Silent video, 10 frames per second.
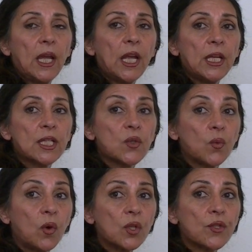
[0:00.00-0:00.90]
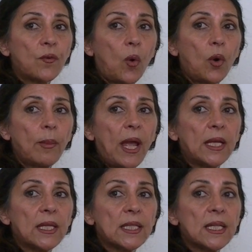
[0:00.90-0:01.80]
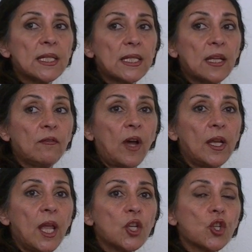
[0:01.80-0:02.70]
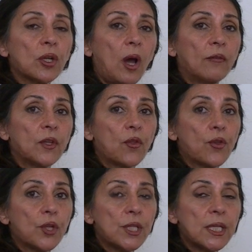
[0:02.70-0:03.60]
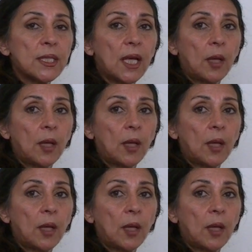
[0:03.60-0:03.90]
in its worst form, and it is in violation of the 13th